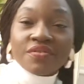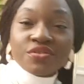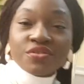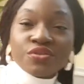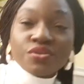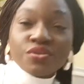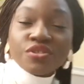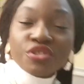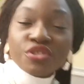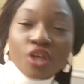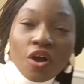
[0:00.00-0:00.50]

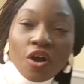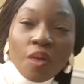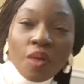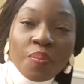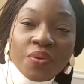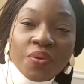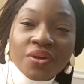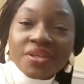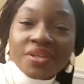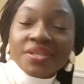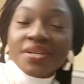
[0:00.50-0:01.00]
So stock
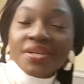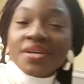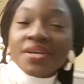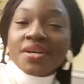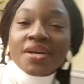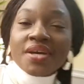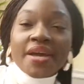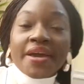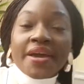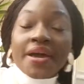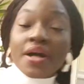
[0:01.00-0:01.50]
up on
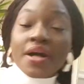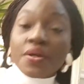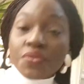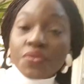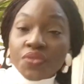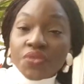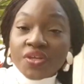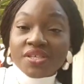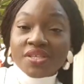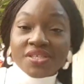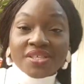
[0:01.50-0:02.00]

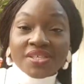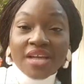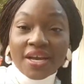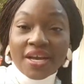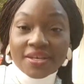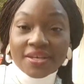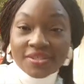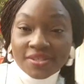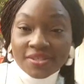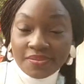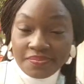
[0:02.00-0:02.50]
healthy
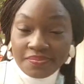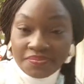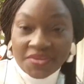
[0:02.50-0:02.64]
snacks